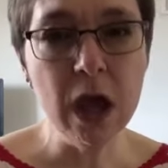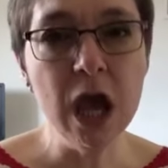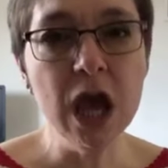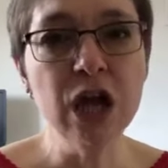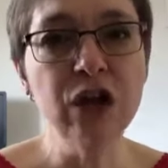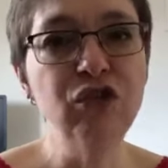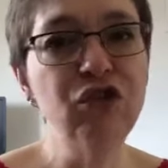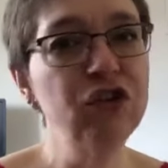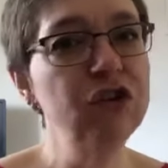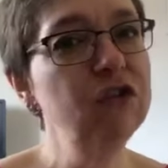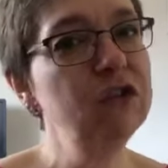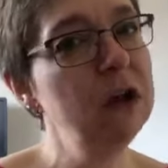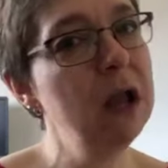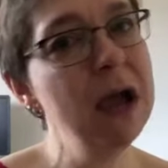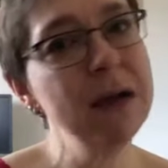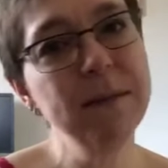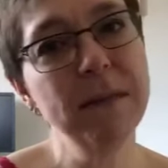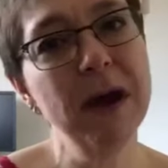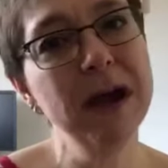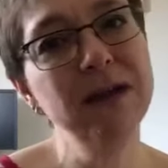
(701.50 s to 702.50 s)
Just
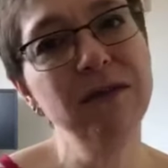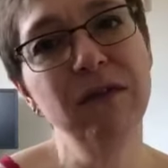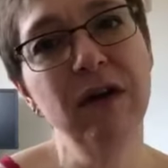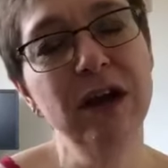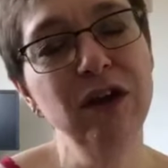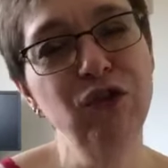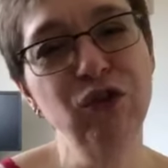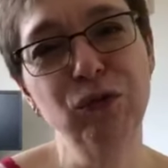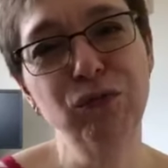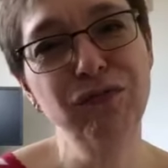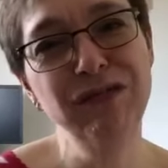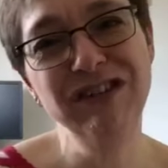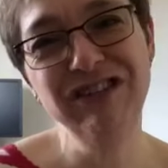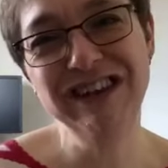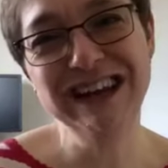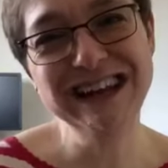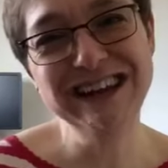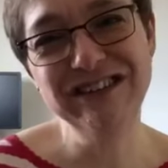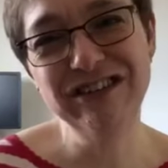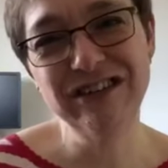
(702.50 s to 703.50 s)
like my advice on
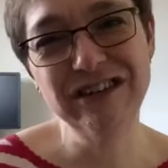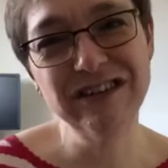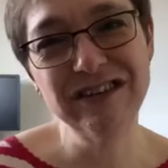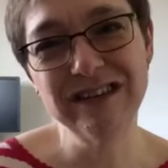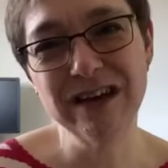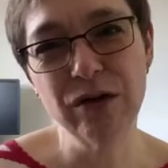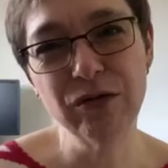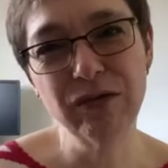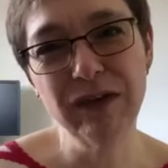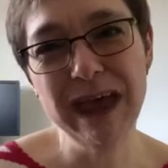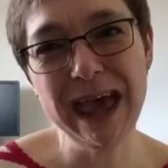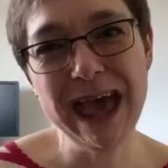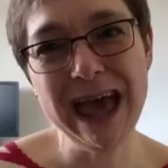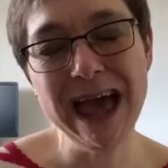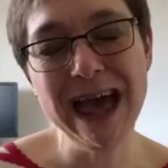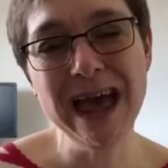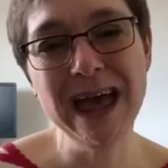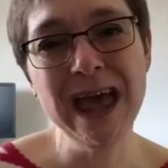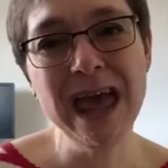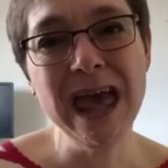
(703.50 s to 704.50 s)
resilience and
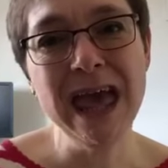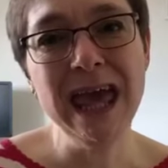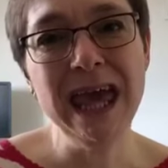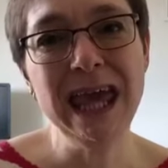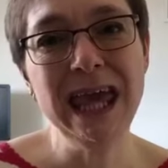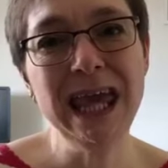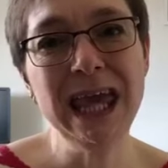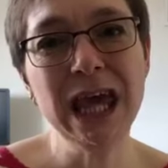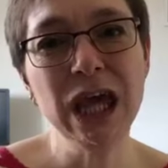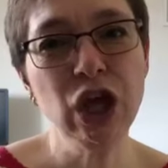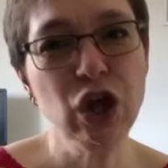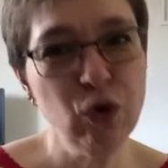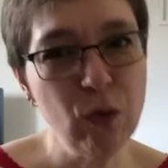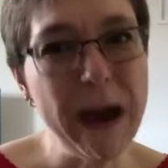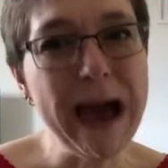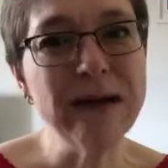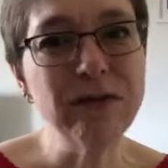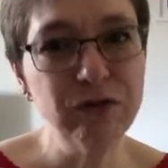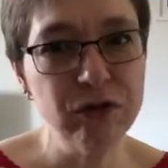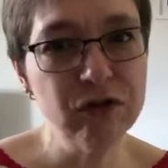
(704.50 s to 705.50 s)
self-care, you
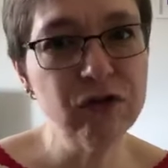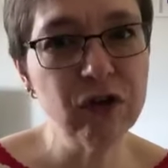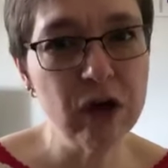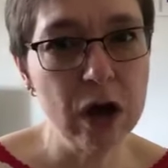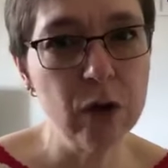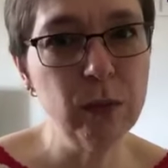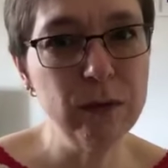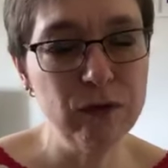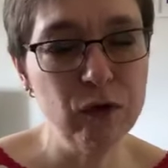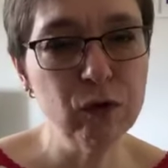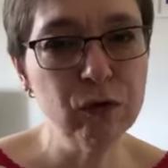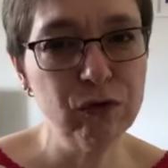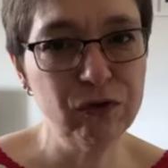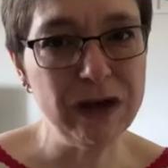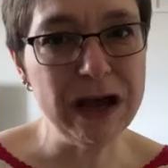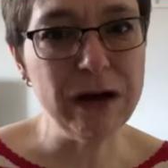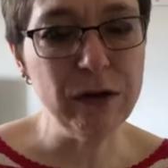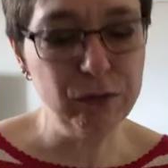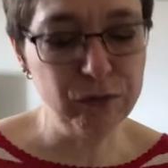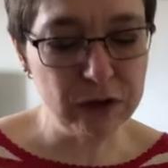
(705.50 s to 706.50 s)
have to start with
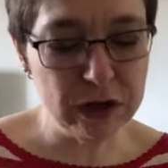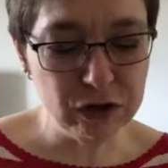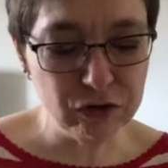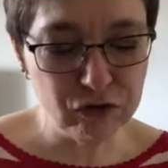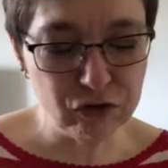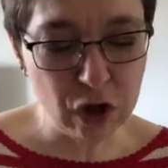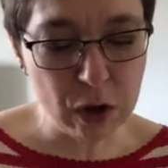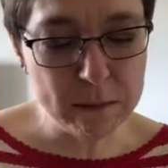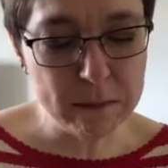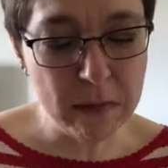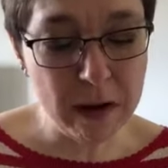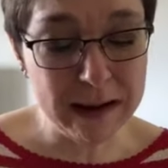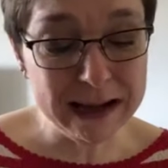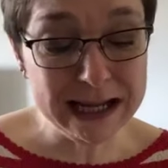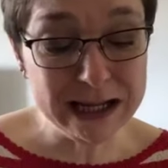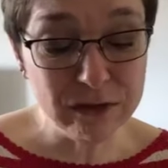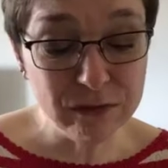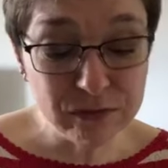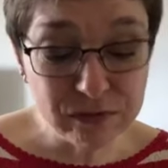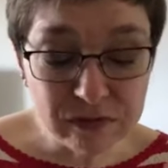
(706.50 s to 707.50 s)
yourself. And so
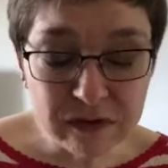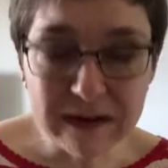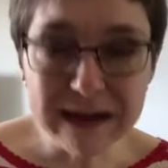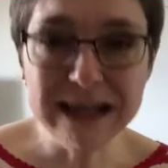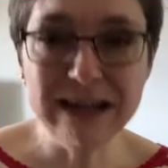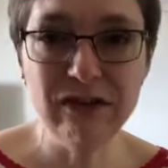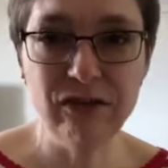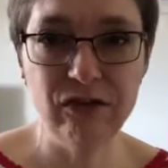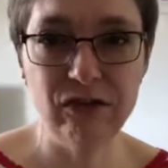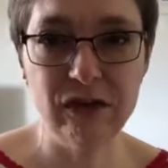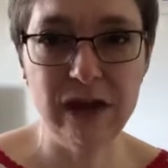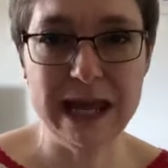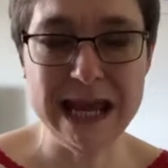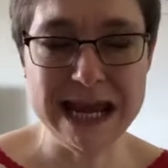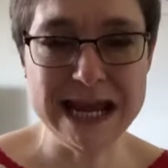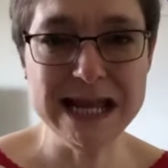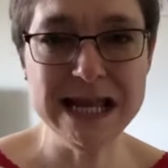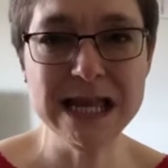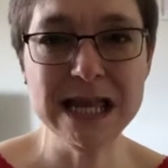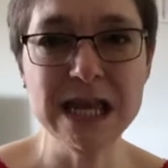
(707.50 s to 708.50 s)
my advice
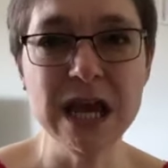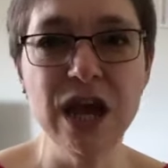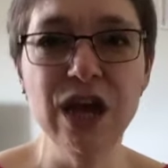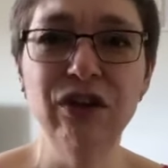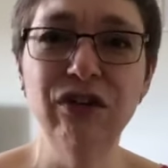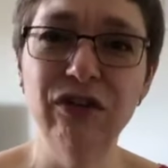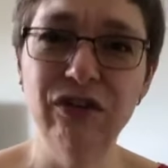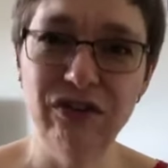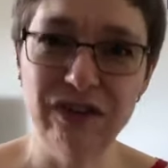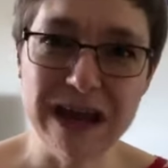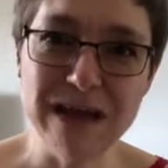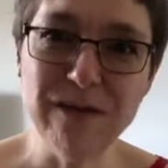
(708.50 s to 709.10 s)
is to save